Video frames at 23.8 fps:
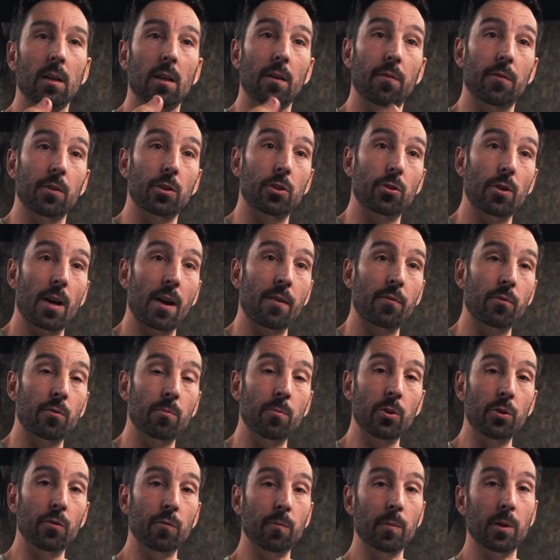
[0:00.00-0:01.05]
of the travel
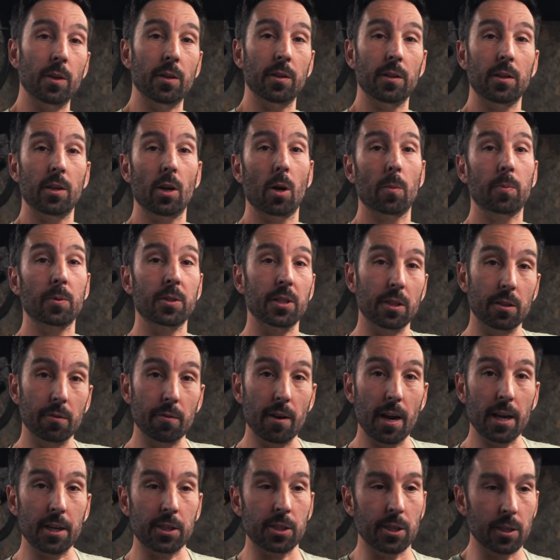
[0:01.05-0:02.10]
movement the opposite
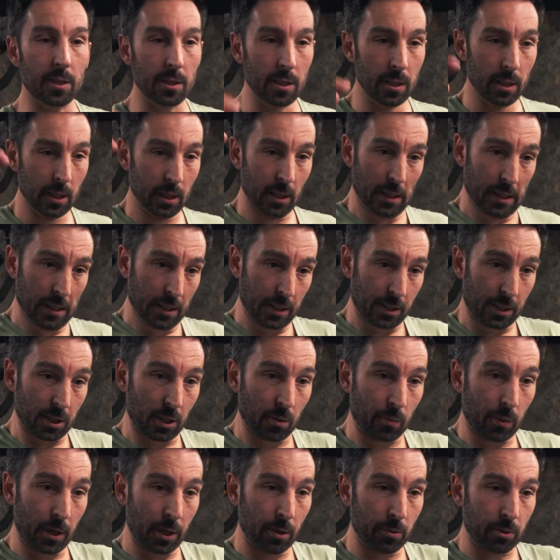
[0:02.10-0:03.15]
direction. So
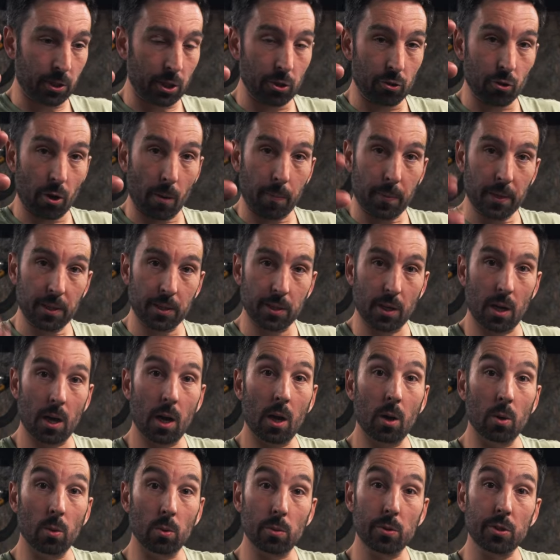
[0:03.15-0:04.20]
the wheels can drop into
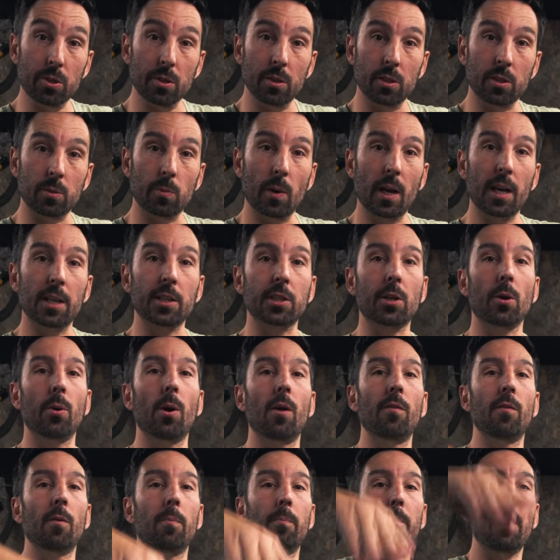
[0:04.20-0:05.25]
holes as well as go
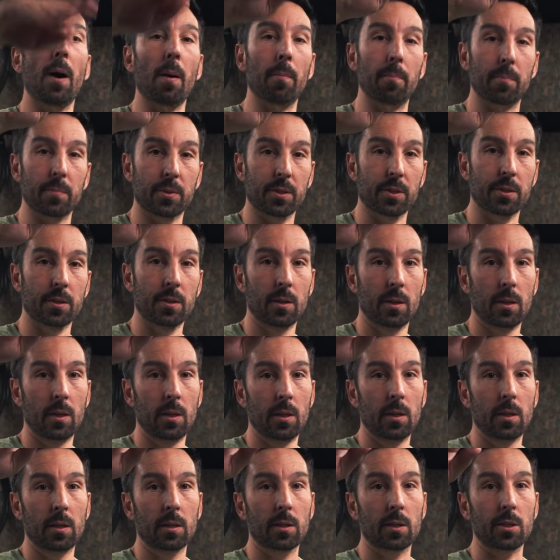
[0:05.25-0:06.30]
over bumps,
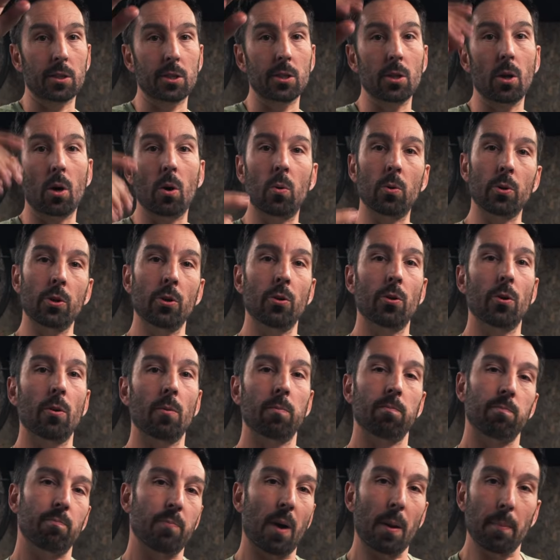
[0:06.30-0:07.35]
because not all
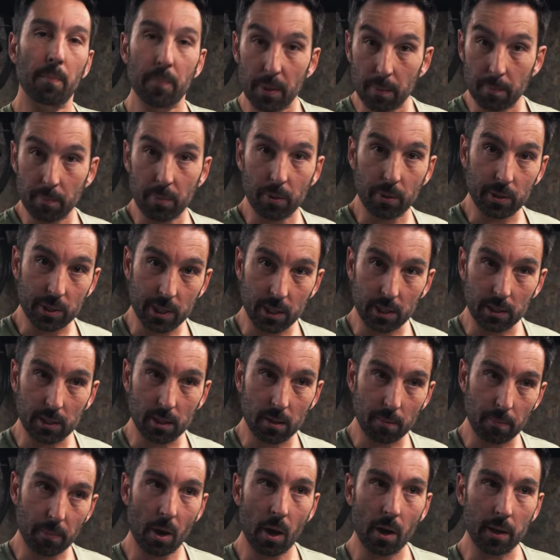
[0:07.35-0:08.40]
your bump inputs into
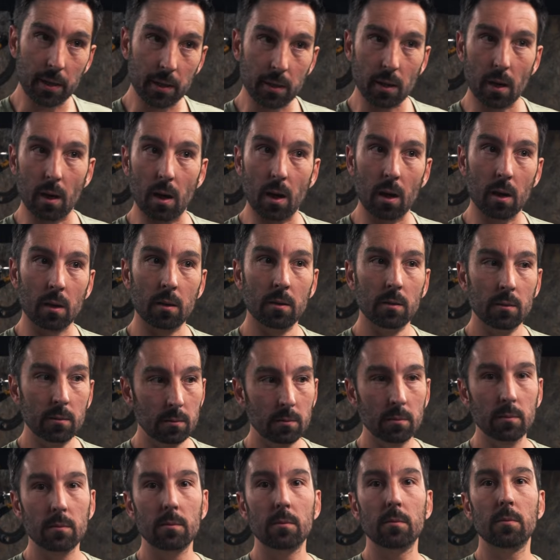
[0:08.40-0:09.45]
the bike are
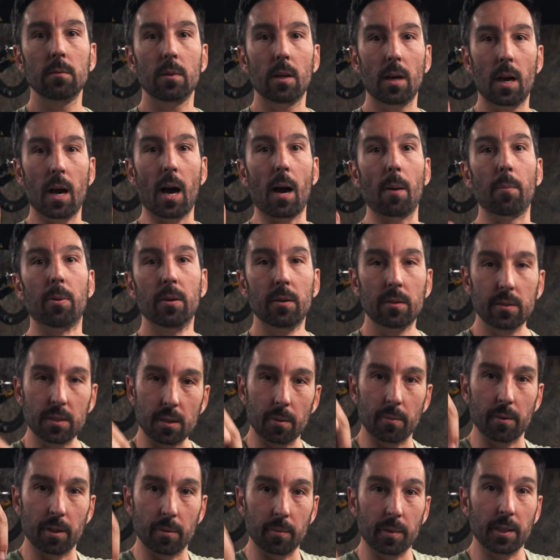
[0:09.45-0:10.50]
up.
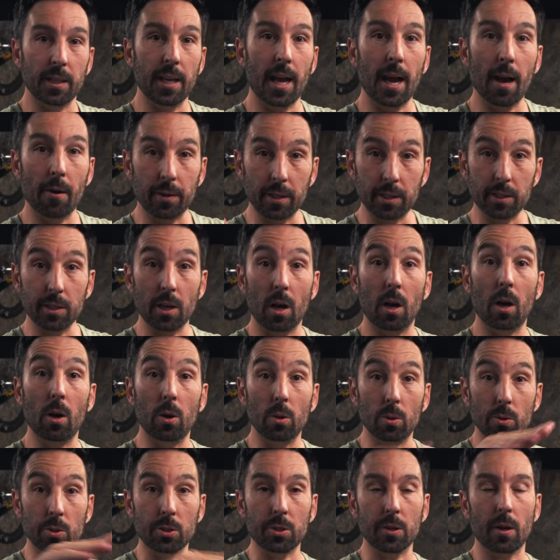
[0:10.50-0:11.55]
Some of them are down into
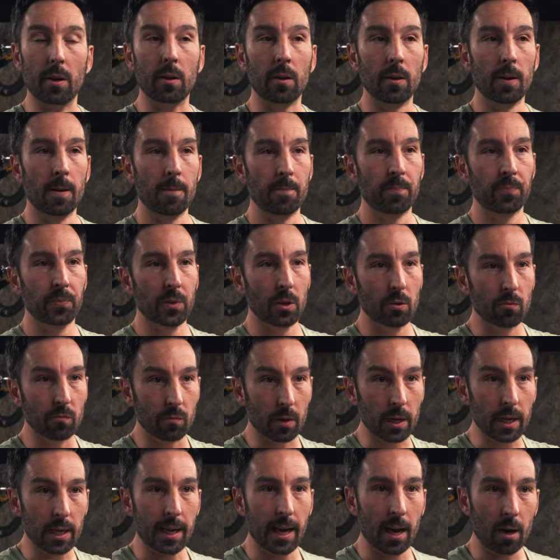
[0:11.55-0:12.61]
holes. So
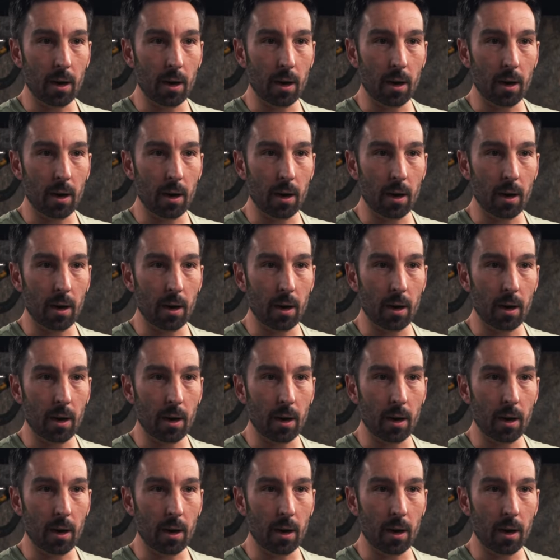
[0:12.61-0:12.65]
really